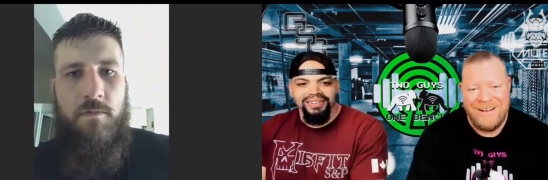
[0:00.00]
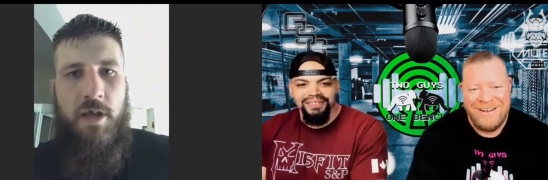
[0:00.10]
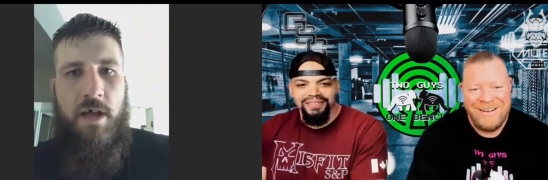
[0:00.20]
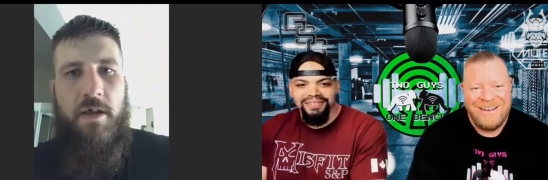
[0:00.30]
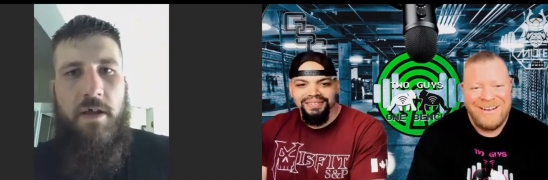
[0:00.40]
Speaker 1: yeah,
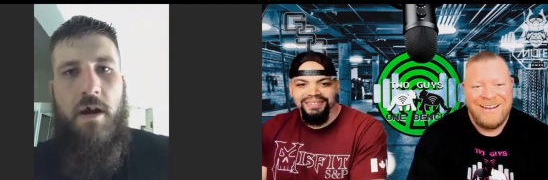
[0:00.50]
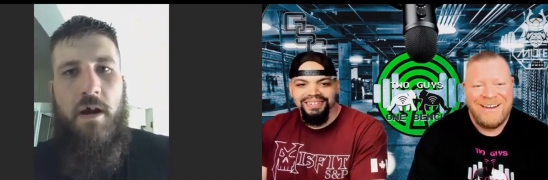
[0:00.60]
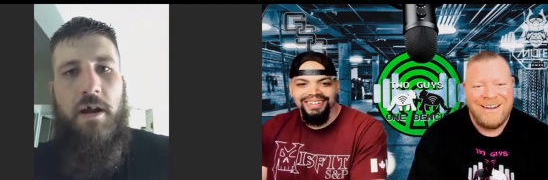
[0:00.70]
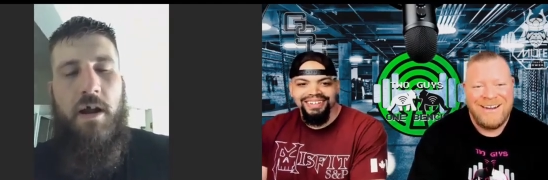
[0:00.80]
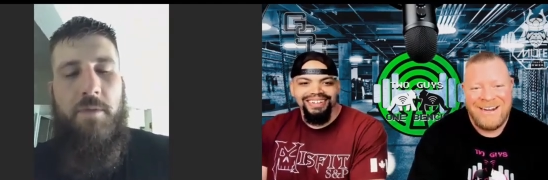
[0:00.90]
the
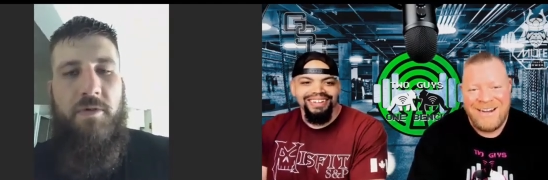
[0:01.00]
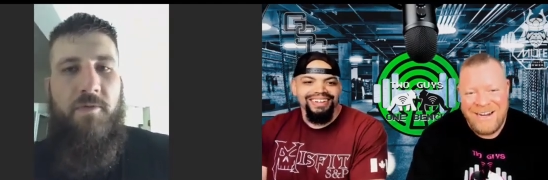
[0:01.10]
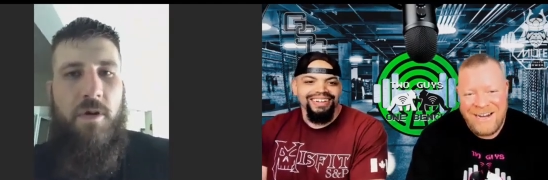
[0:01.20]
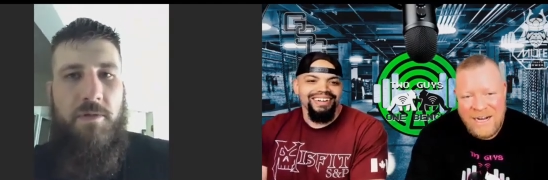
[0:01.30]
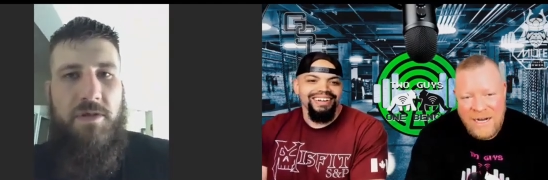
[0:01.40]

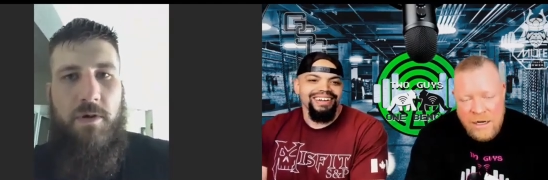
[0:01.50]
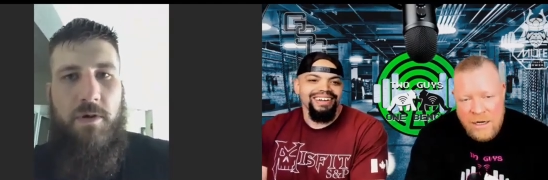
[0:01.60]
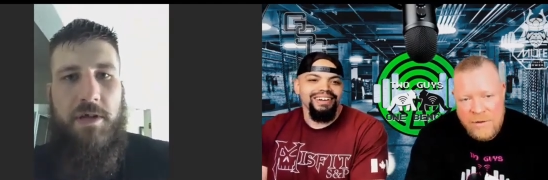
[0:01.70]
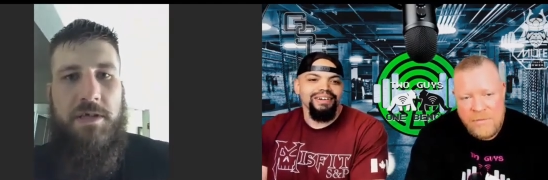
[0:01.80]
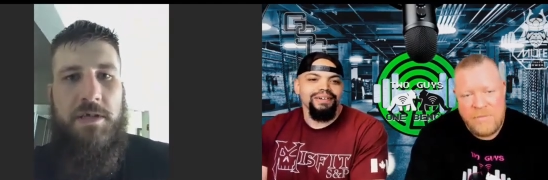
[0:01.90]
performance
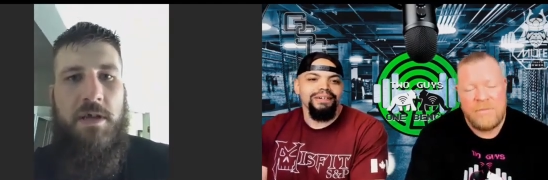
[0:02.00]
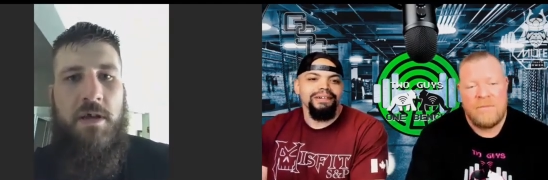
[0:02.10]
bonus